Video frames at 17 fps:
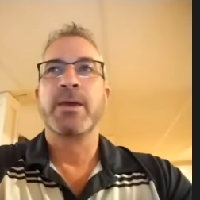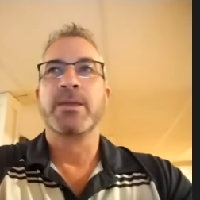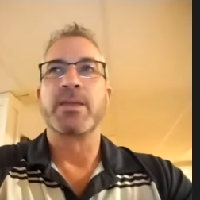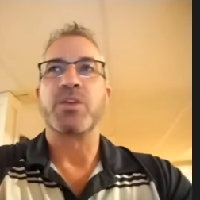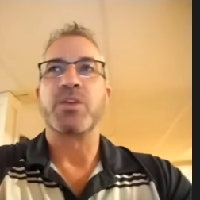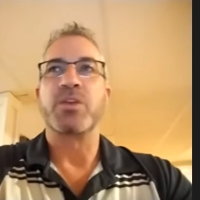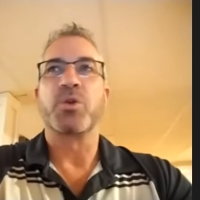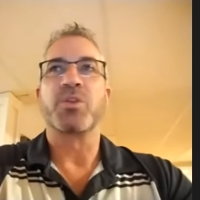
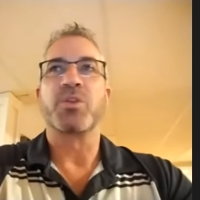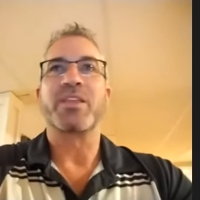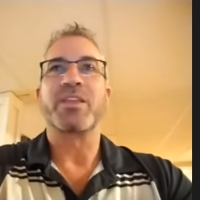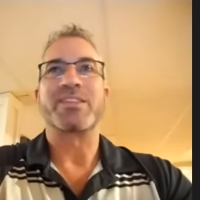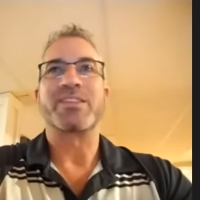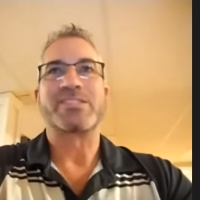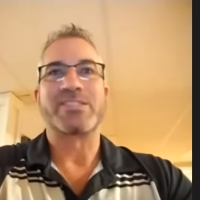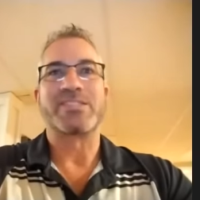that you don't let
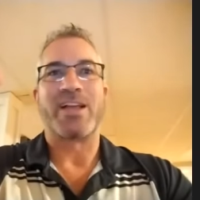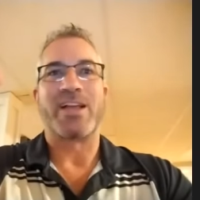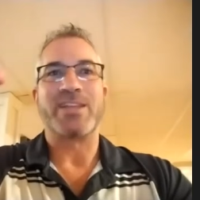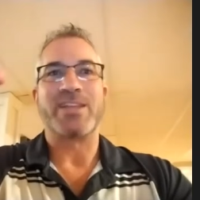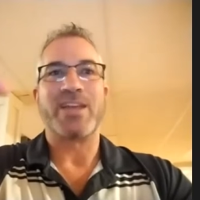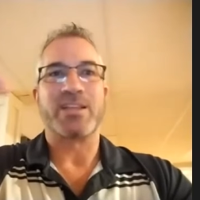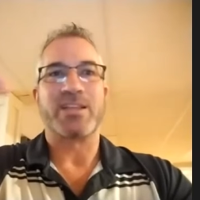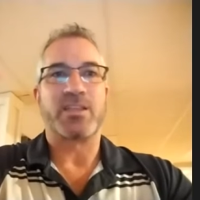it
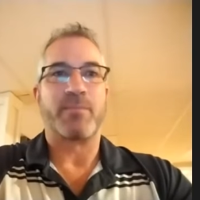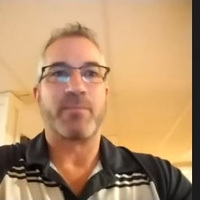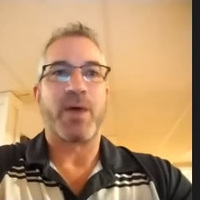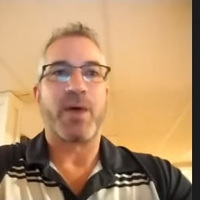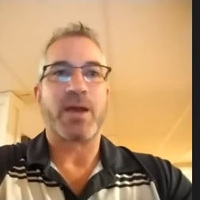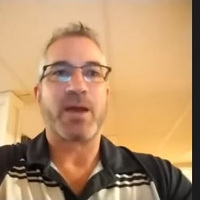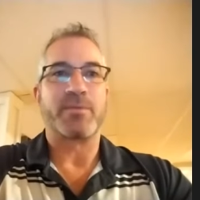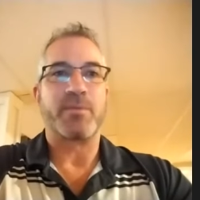slide down to the
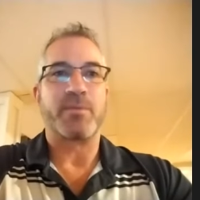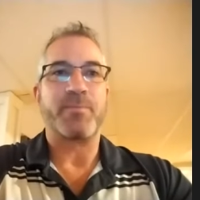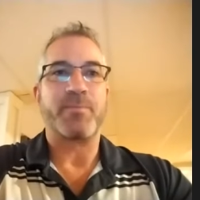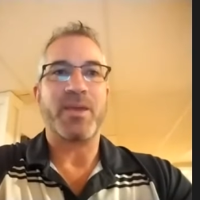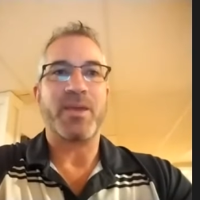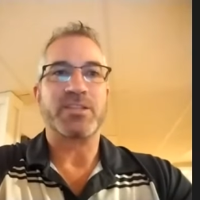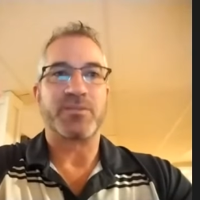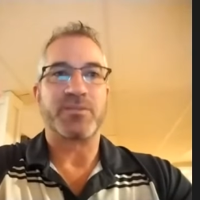bottom, the
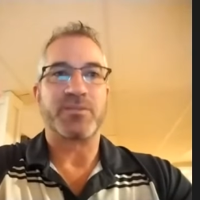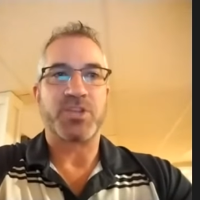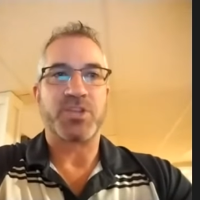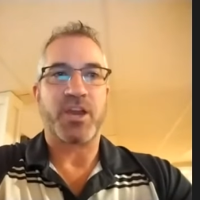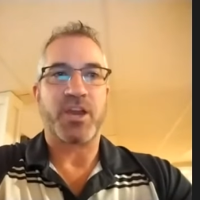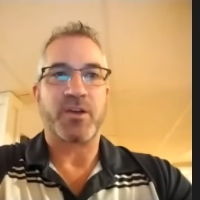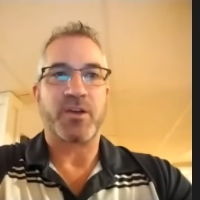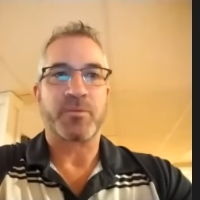base of the
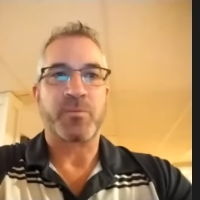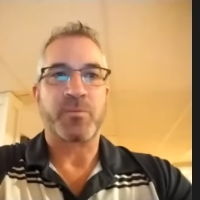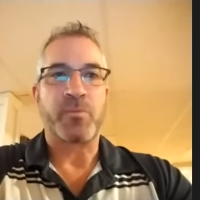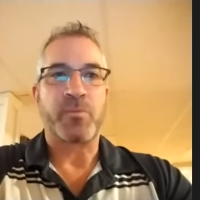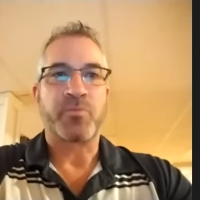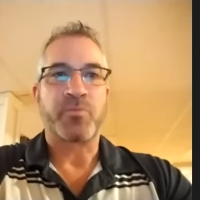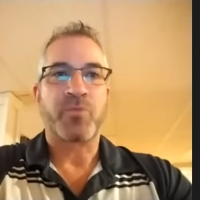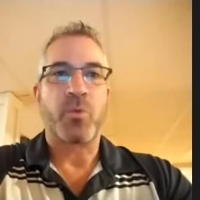chair.
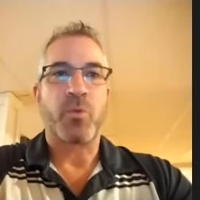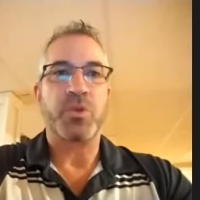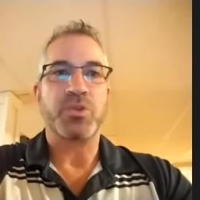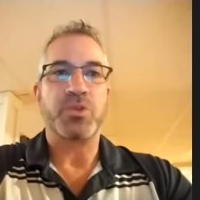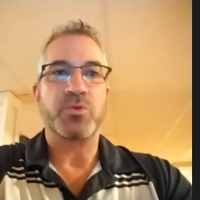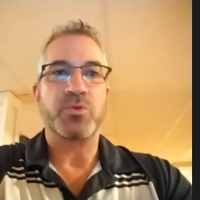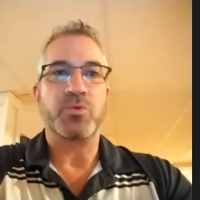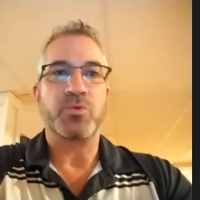
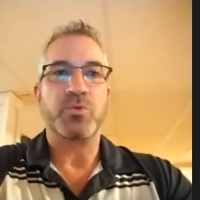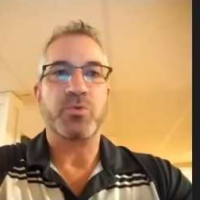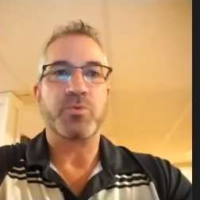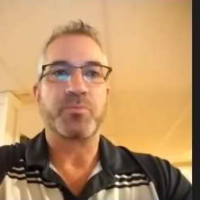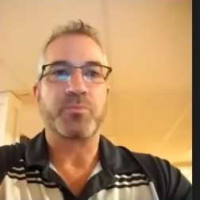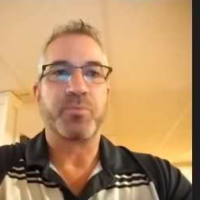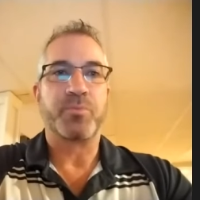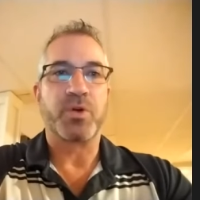When you
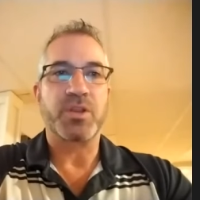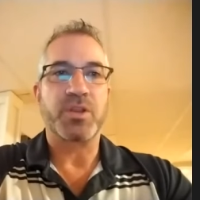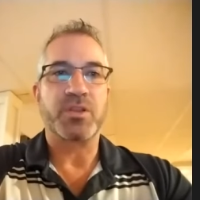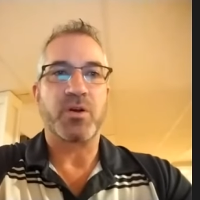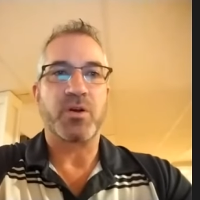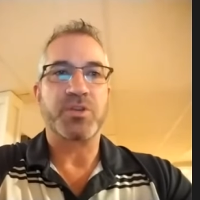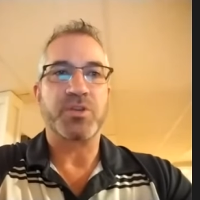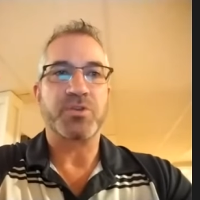put it
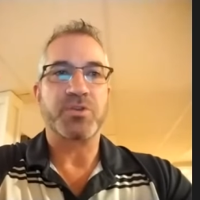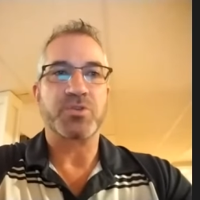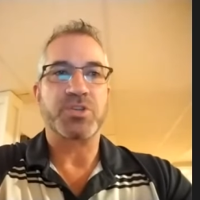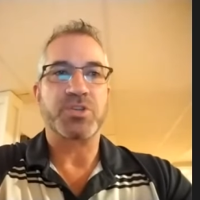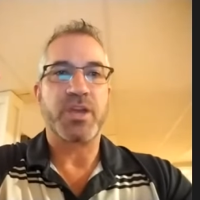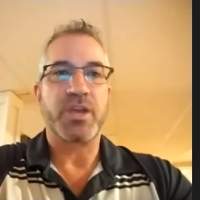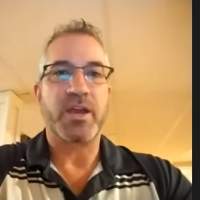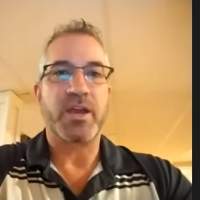on your
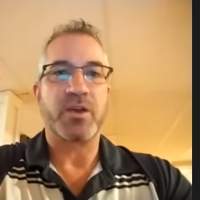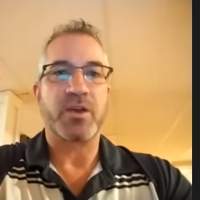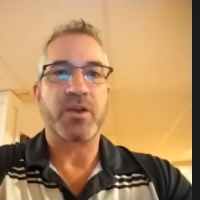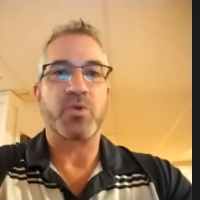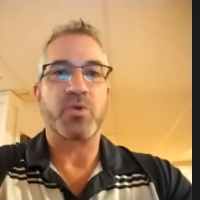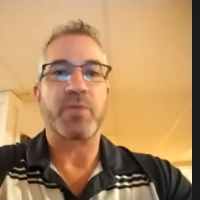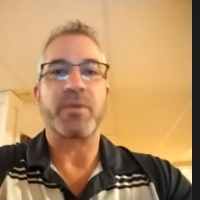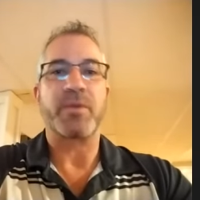chair,
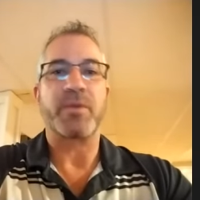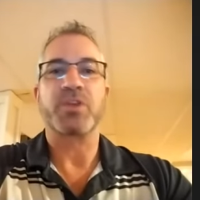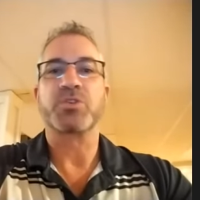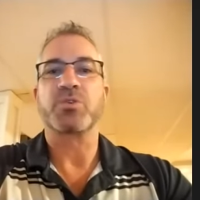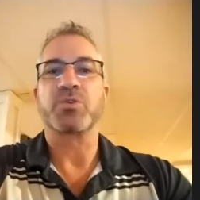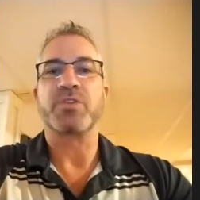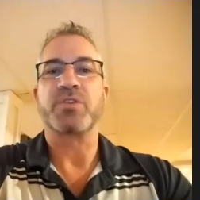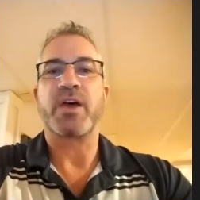you want to make
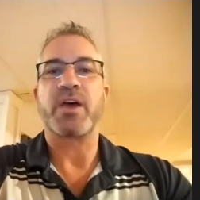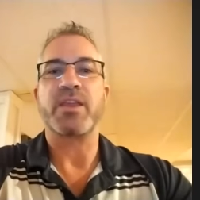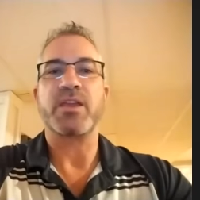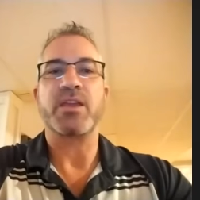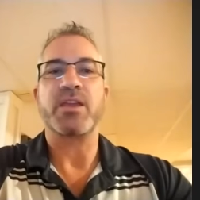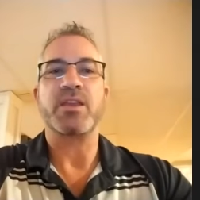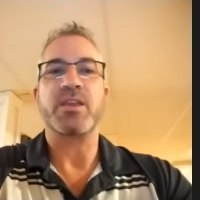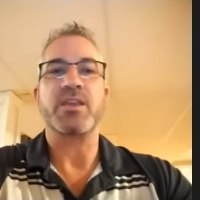sure that
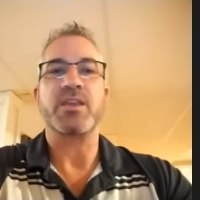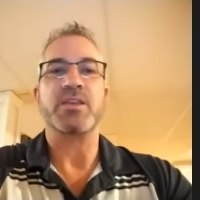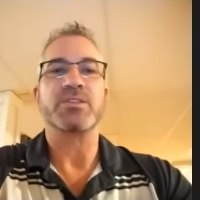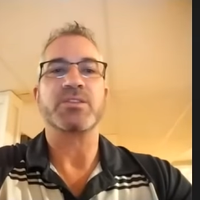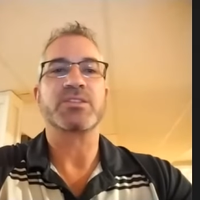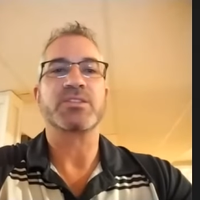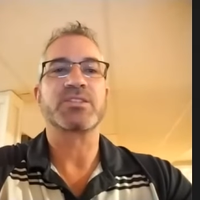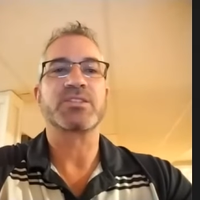it
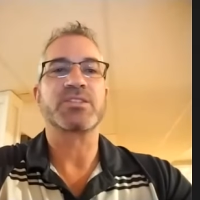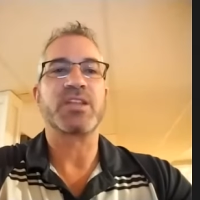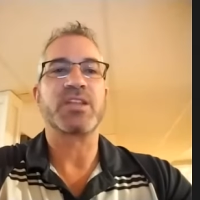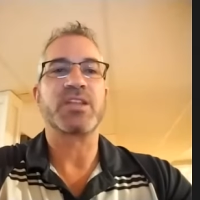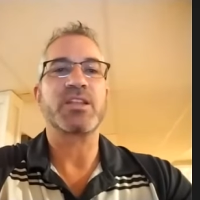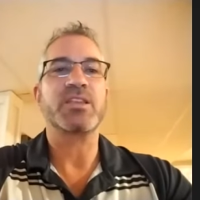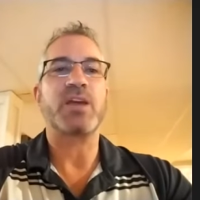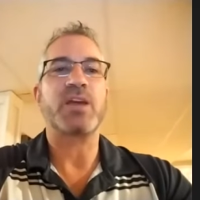is
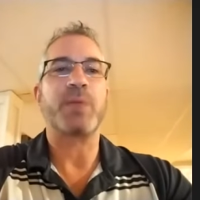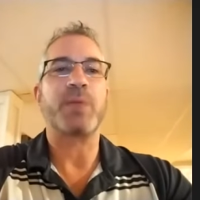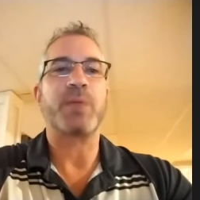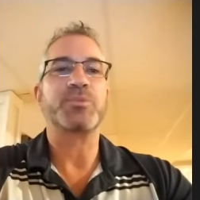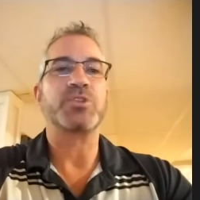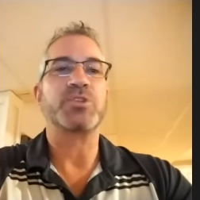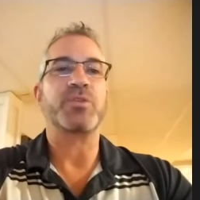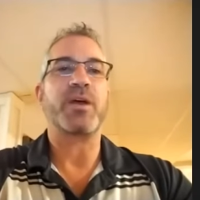slightly up
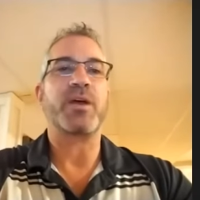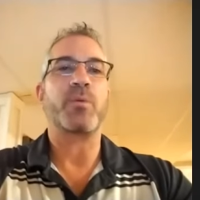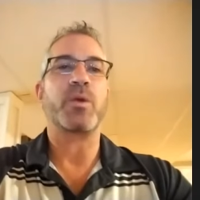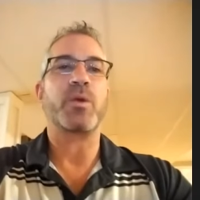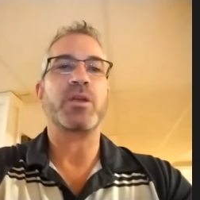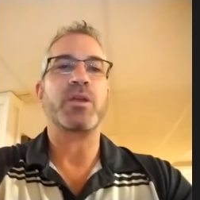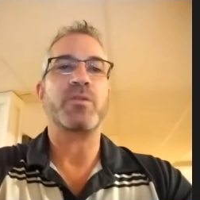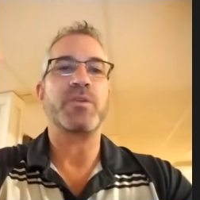so that
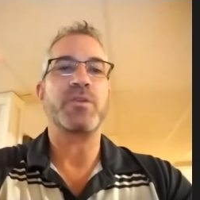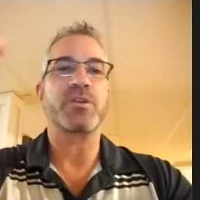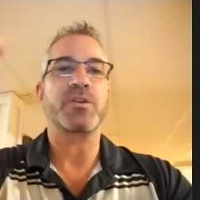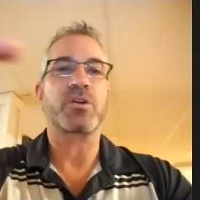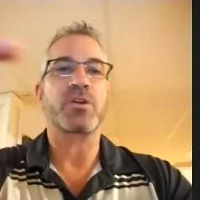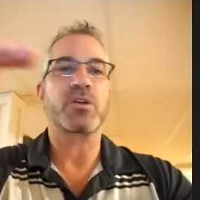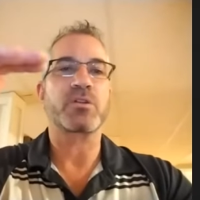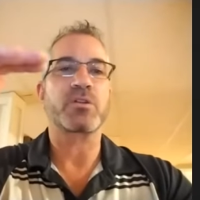way the
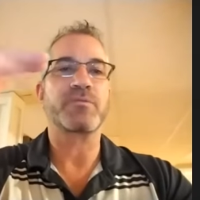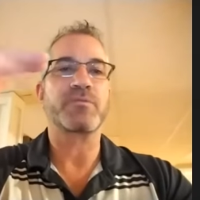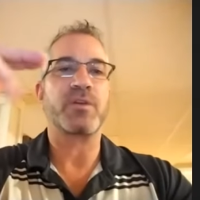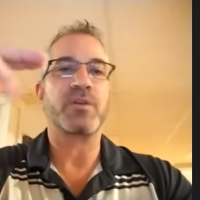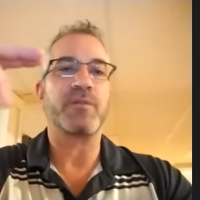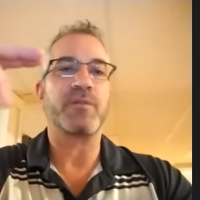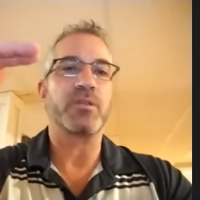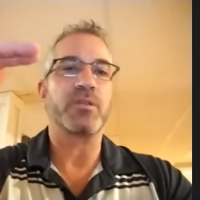curve
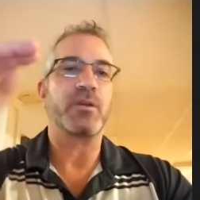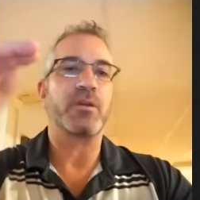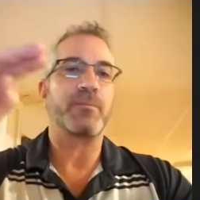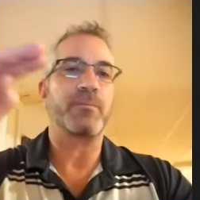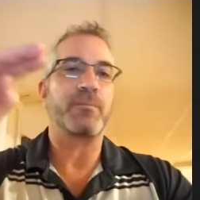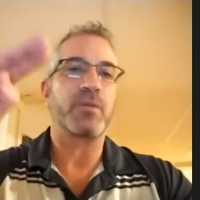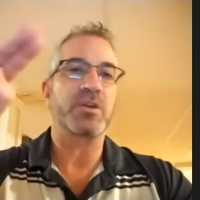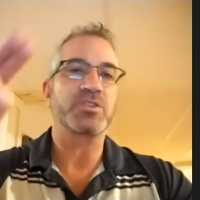of the
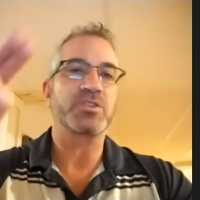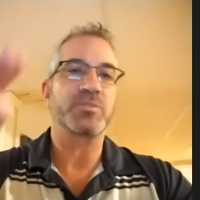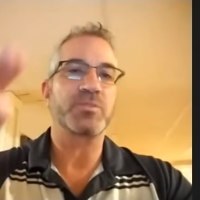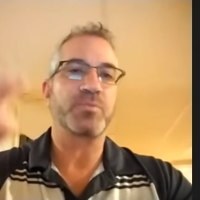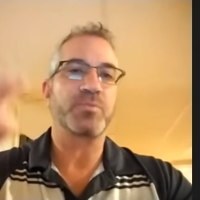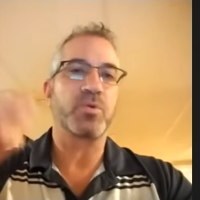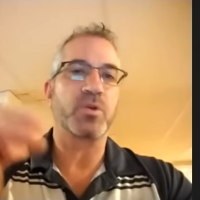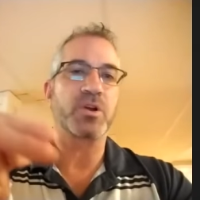lumbar
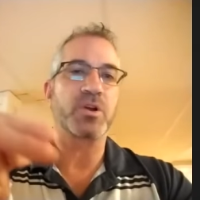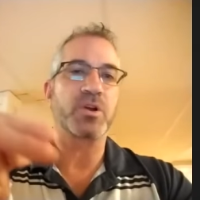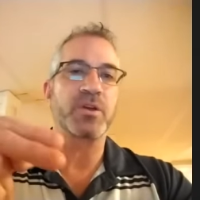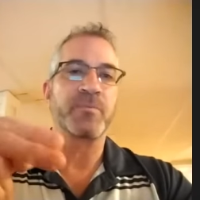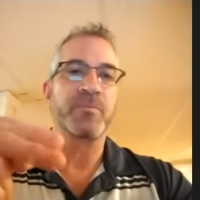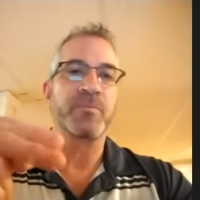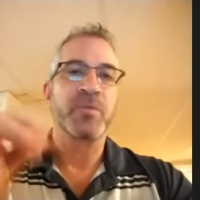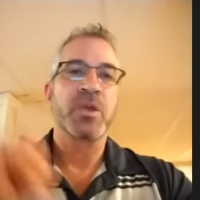support
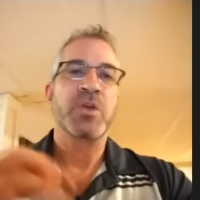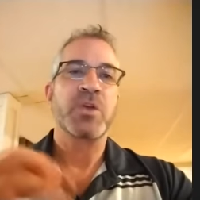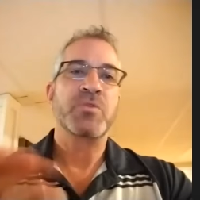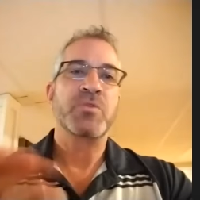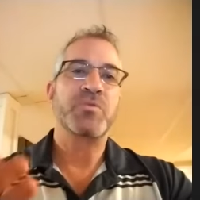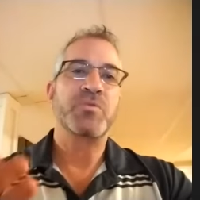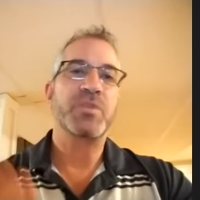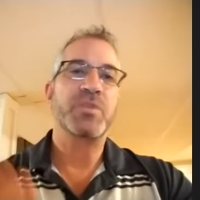
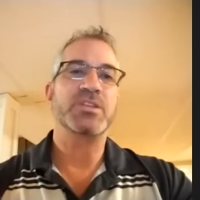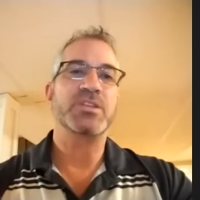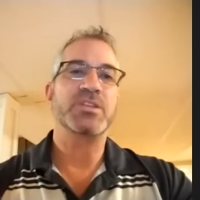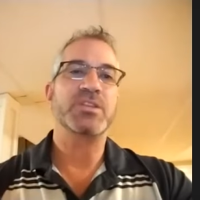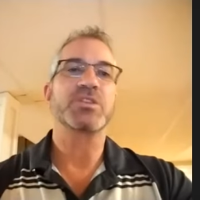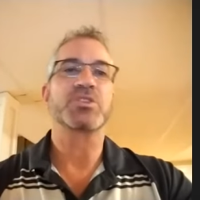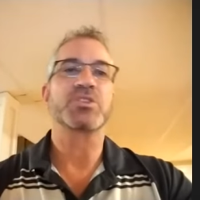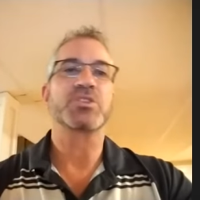fits
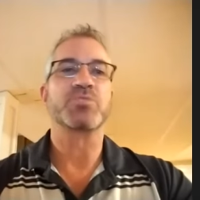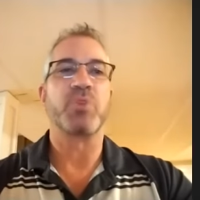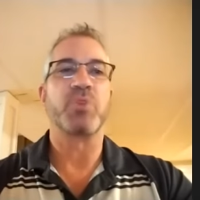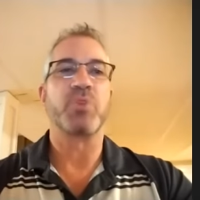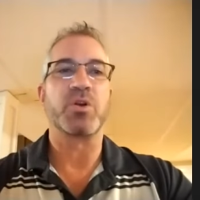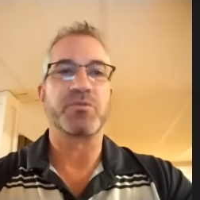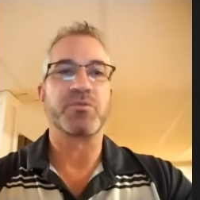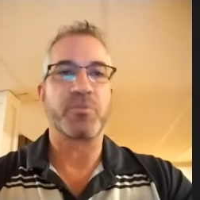into the
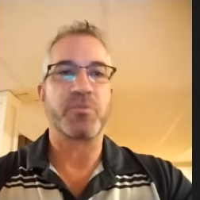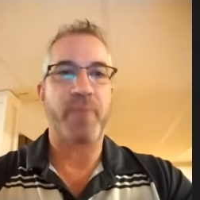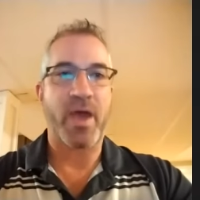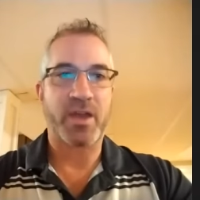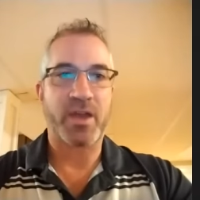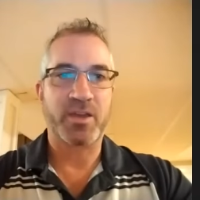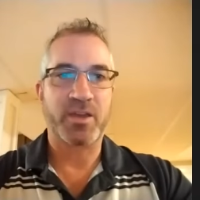small of your back.